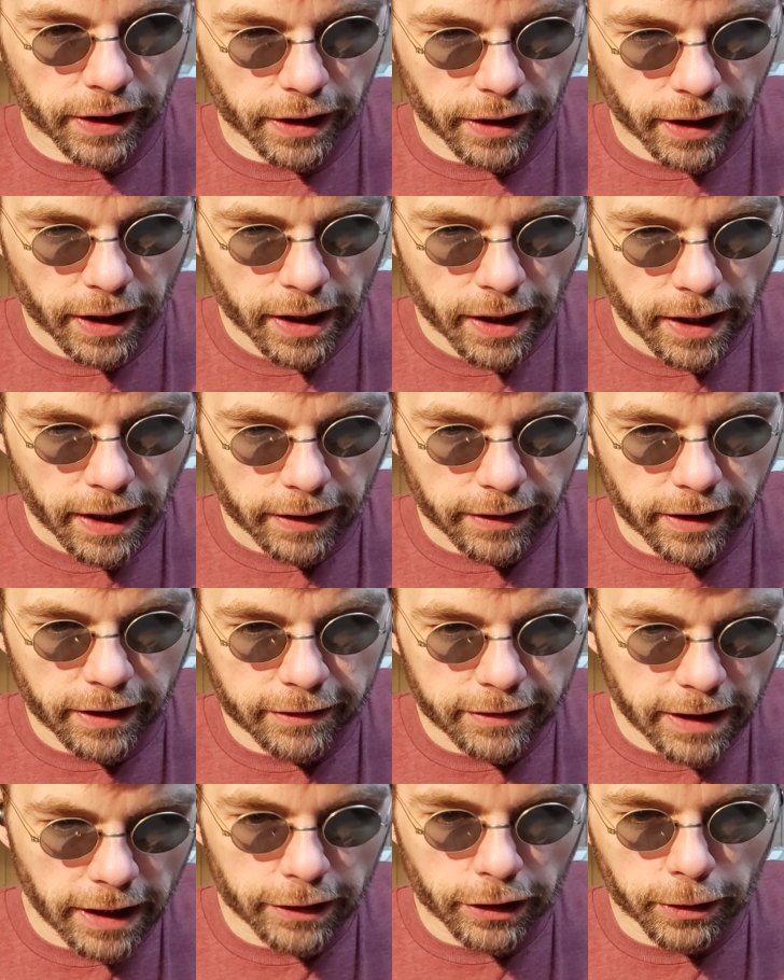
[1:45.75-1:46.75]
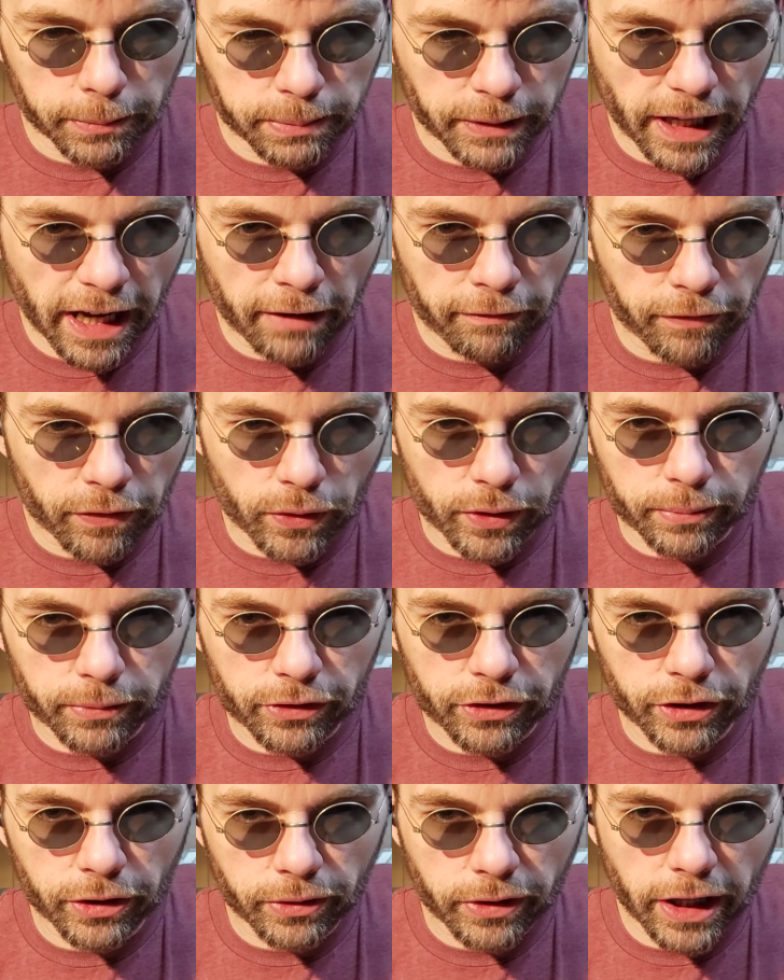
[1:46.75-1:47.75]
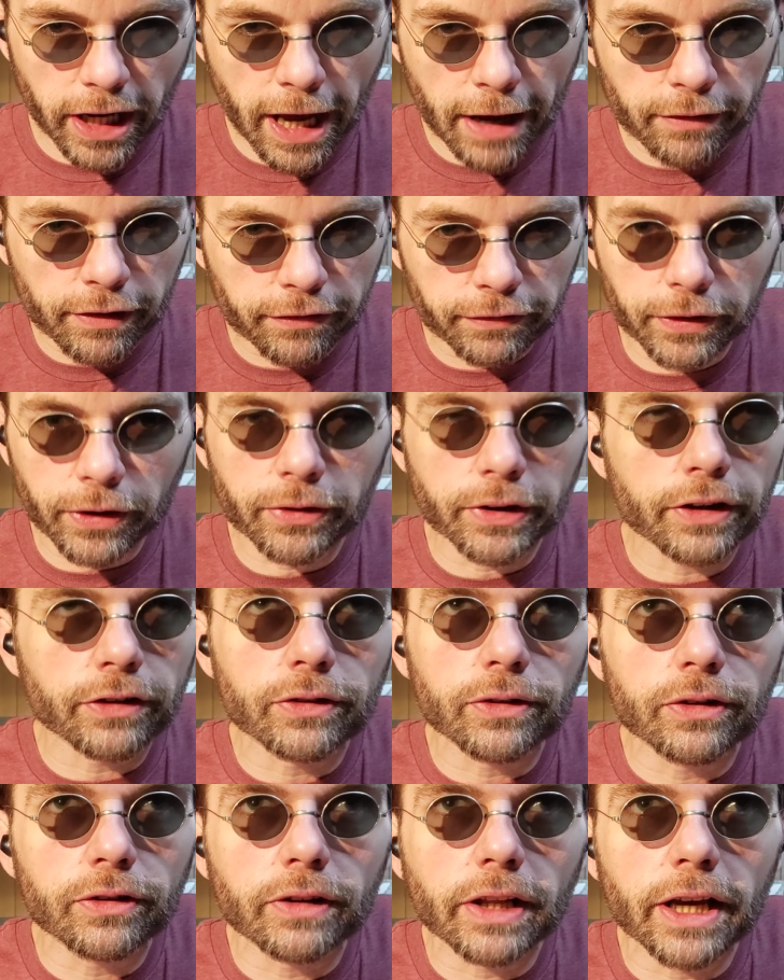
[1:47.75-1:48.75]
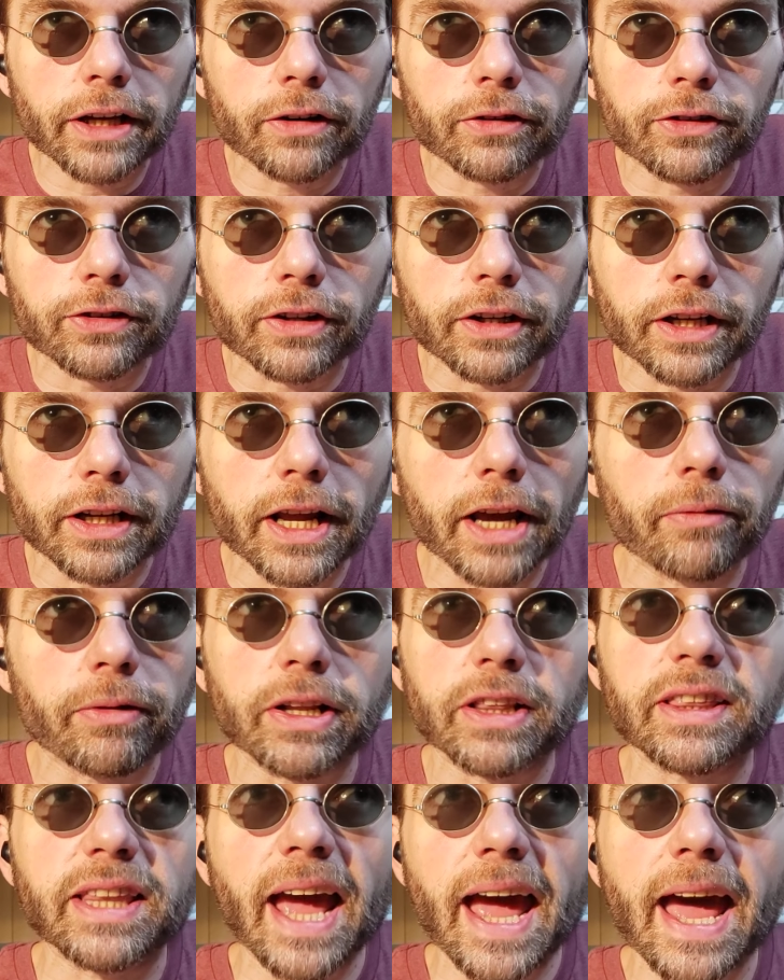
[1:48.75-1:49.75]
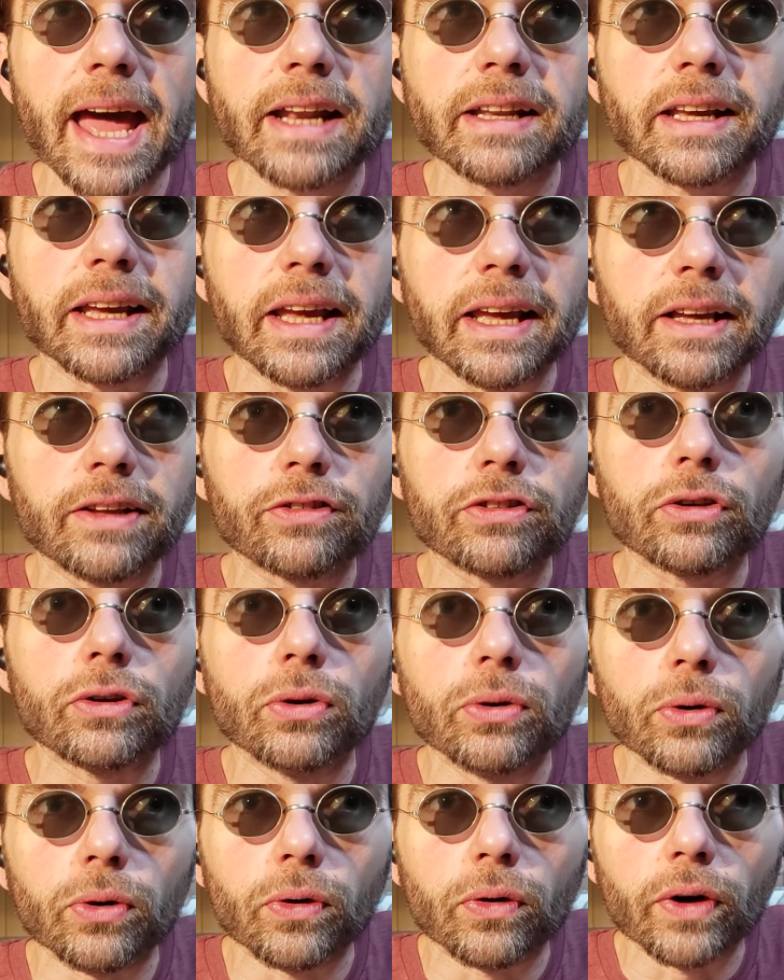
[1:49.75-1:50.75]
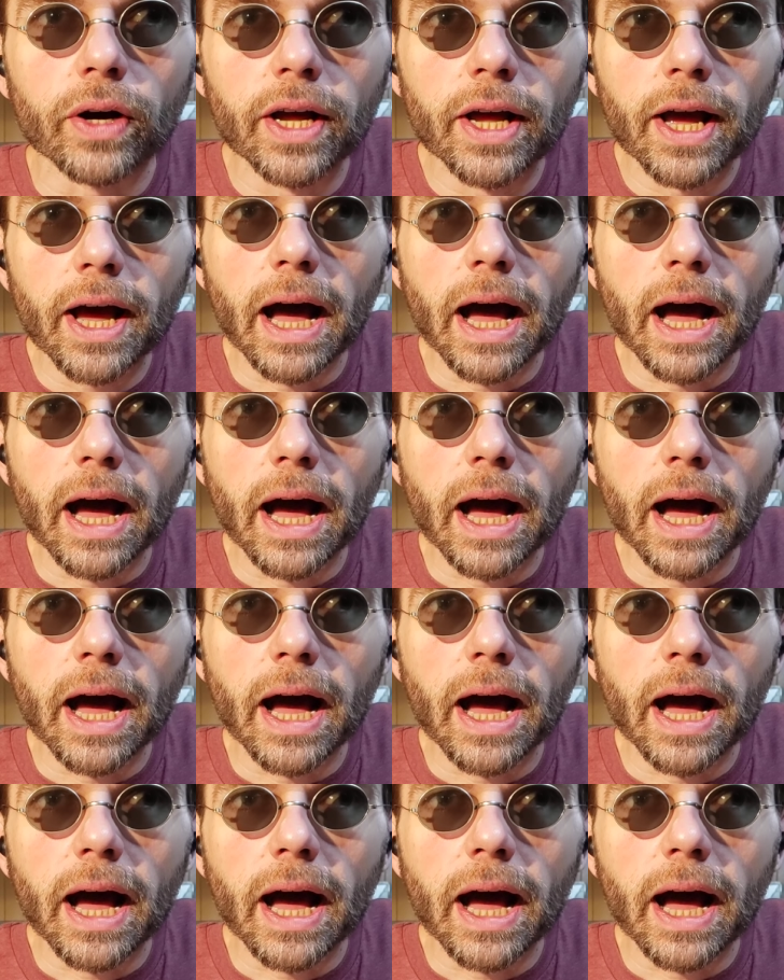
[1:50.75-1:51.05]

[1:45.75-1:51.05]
and then it's got little platforms so you can have it floating through your Lego city, and I went, that is cool.